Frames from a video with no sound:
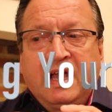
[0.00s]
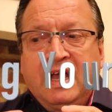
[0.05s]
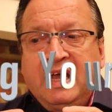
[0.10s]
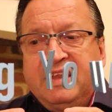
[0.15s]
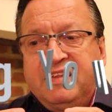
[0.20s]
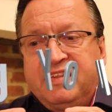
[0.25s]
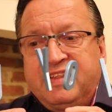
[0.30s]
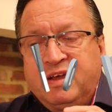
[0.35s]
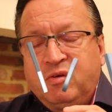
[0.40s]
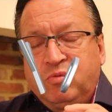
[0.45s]

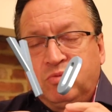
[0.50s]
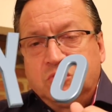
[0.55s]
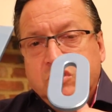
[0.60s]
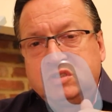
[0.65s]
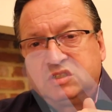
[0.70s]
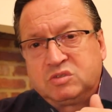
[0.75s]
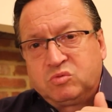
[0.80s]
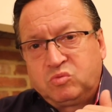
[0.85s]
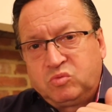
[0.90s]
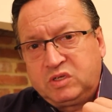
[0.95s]
and that
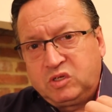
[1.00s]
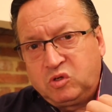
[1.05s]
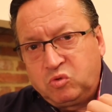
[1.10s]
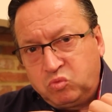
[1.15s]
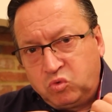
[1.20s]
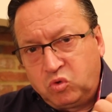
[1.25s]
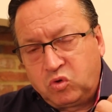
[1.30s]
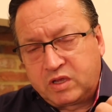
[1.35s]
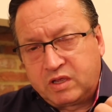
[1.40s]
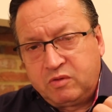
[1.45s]
was when you're
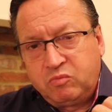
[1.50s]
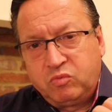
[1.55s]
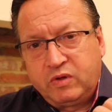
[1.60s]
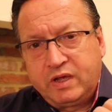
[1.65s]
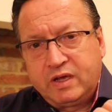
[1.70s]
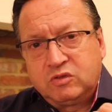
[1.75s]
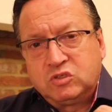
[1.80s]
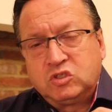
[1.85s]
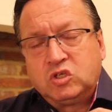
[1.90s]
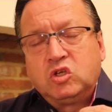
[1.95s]
walking
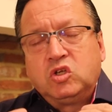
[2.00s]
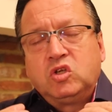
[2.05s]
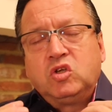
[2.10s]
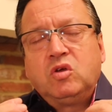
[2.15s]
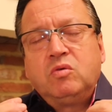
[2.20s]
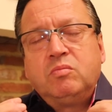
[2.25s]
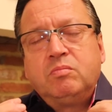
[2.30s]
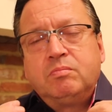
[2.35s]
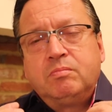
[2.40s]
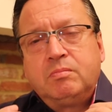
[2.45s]
around,
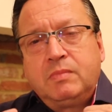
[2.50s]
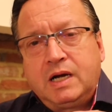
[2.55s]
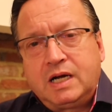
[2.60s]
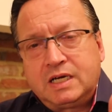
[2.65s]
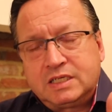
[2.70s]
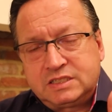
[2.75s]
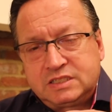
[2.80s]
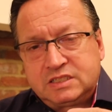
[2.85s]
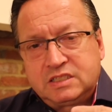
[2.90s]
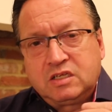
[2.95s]
you
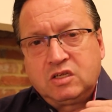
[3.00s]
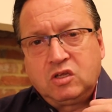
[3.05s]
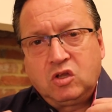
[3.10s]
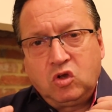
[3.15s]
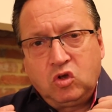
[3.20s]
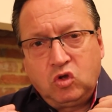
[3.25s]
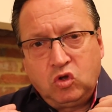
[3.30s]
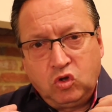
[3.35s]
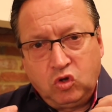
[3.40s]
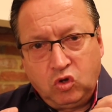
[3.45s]
must
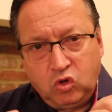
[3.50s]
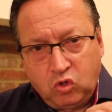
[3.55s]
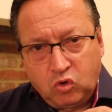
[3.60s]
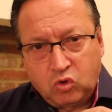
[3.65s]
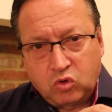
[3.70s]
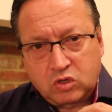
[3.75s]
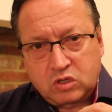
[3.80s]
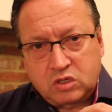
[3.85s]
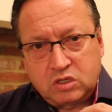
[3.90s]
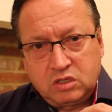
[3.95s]

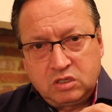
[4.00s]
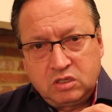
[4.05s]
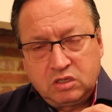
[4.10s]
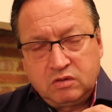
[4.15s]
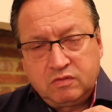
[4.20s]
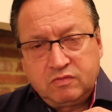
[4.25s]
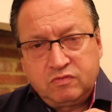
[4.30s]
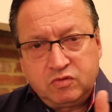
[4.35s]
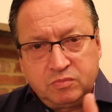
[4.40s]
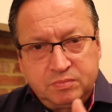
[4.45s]
look
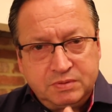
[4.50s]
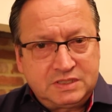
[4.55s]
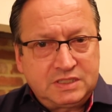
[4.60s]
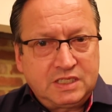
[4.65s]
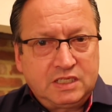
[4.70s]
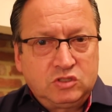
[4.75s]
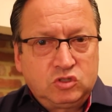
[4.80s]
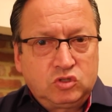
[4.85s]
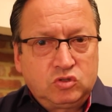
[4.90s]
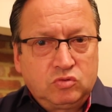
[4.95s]
for
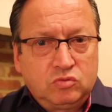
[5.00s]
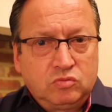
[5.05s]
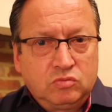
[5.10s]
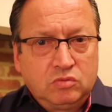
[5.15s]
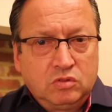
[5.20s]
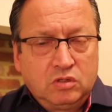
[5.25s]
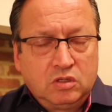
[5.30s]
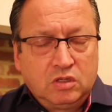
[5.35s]
potential.